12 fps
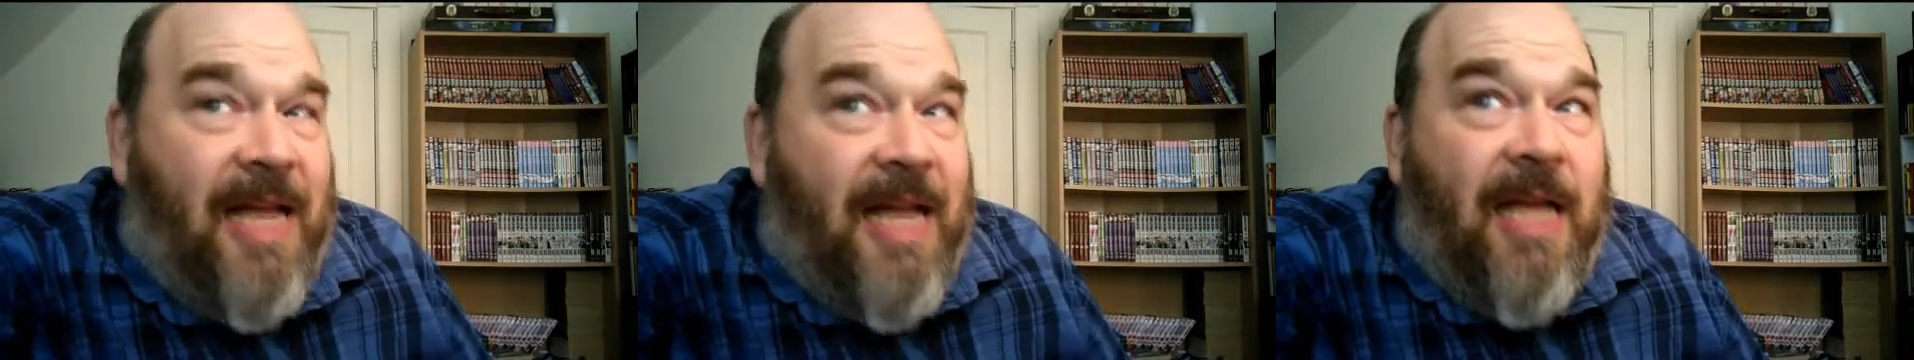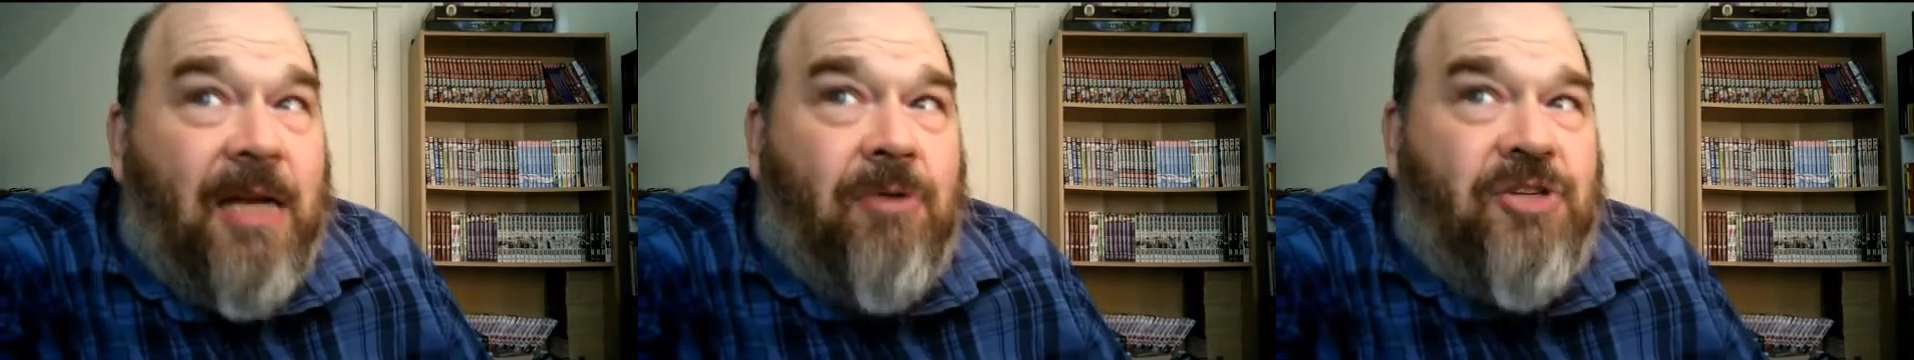
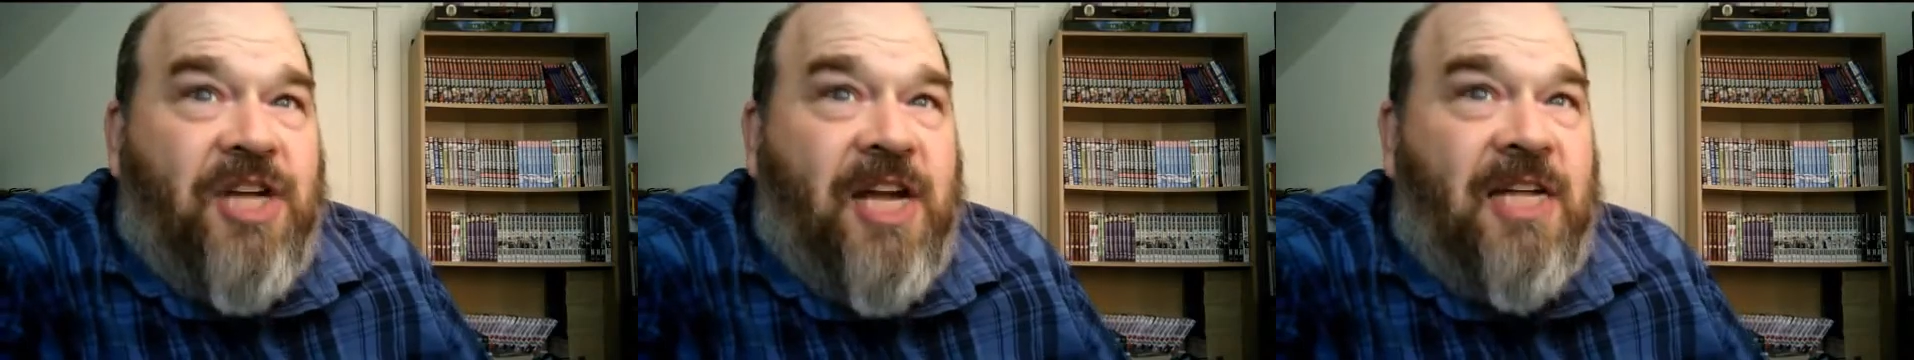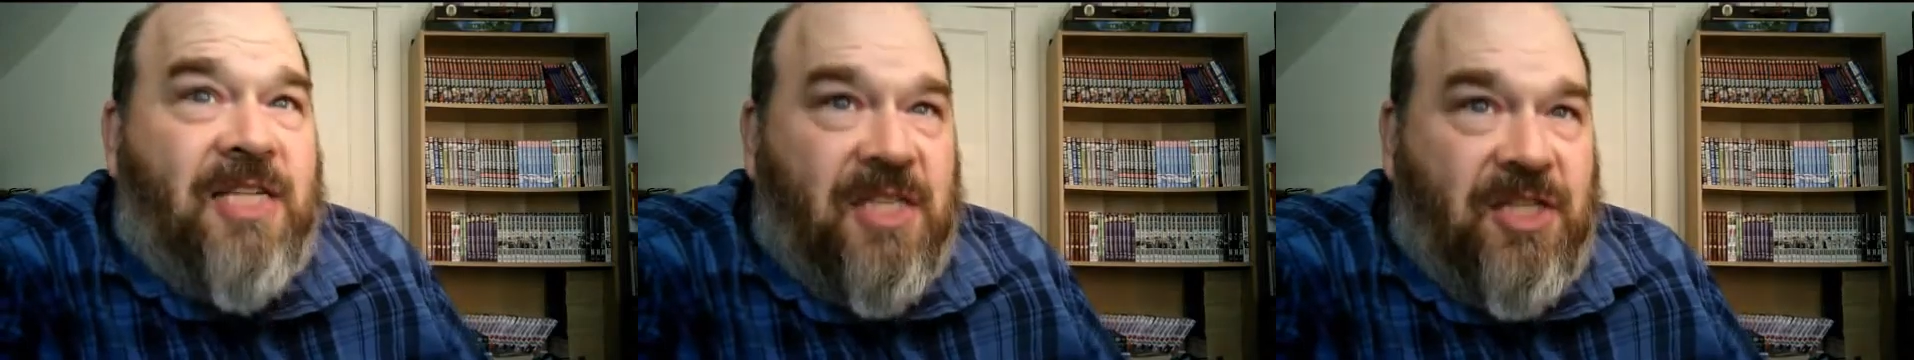Taking no
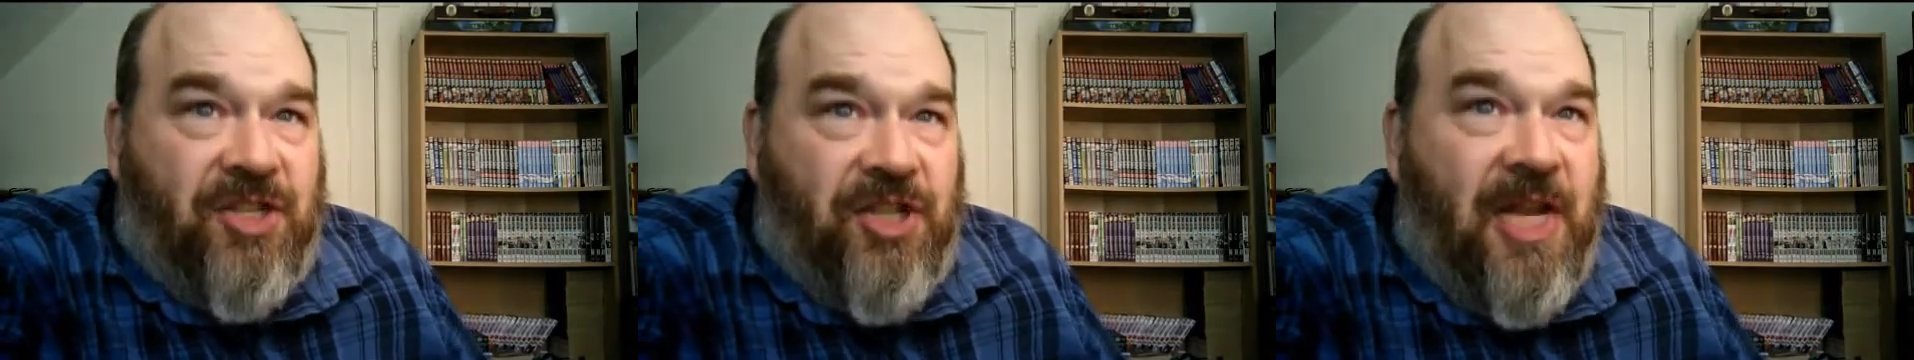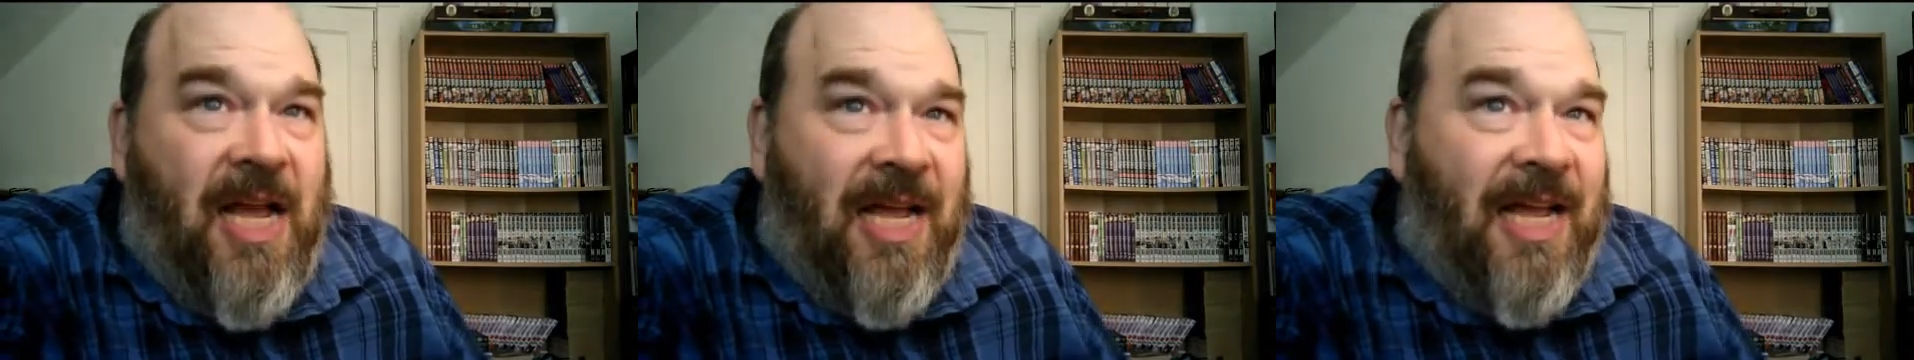chances,
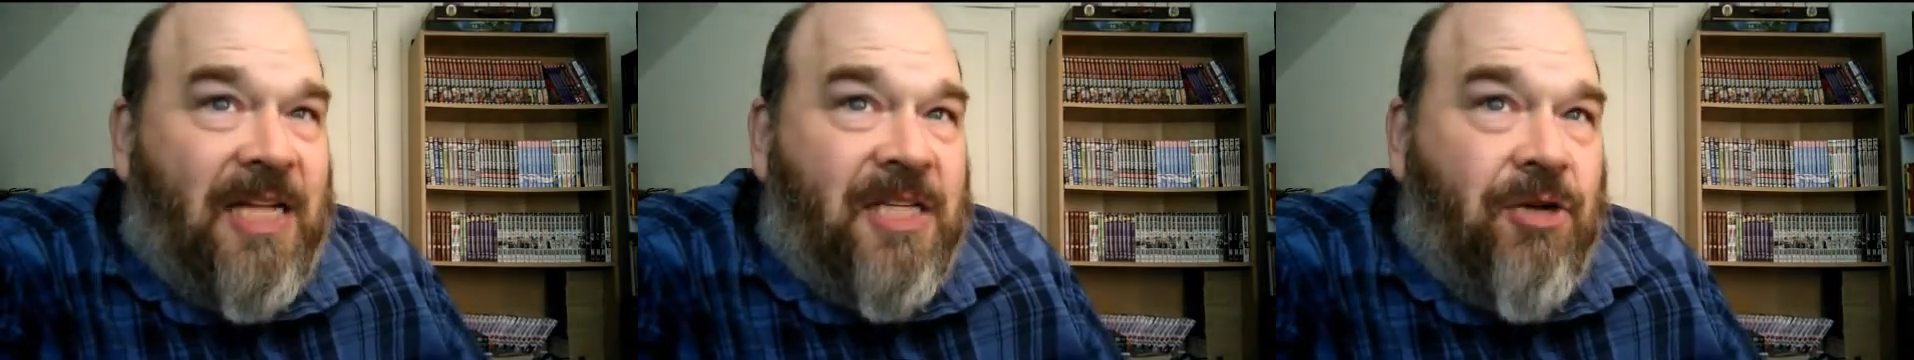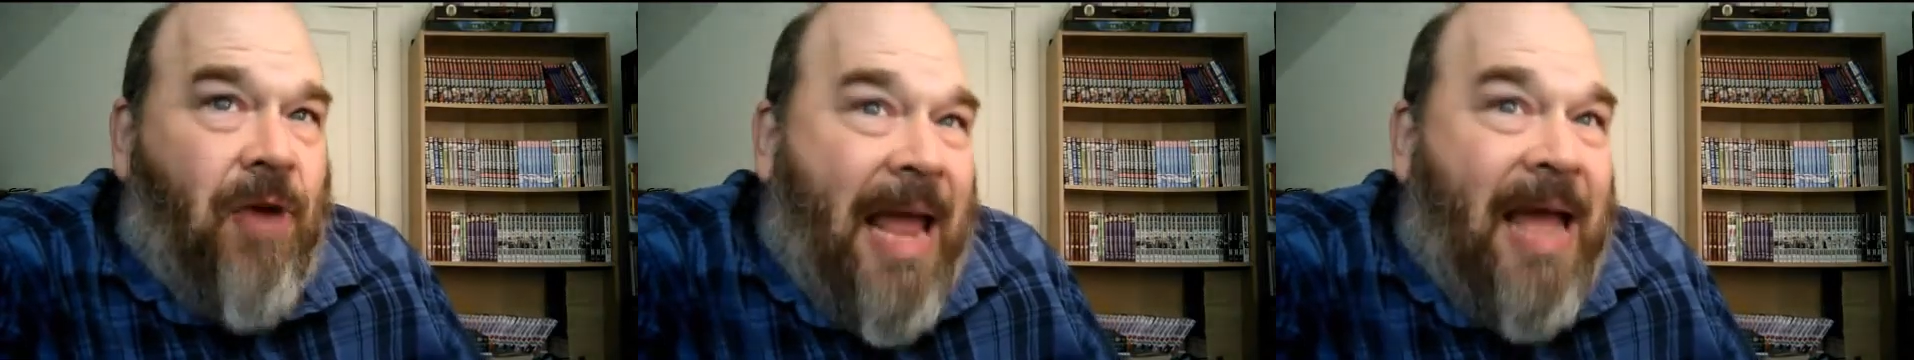she gets her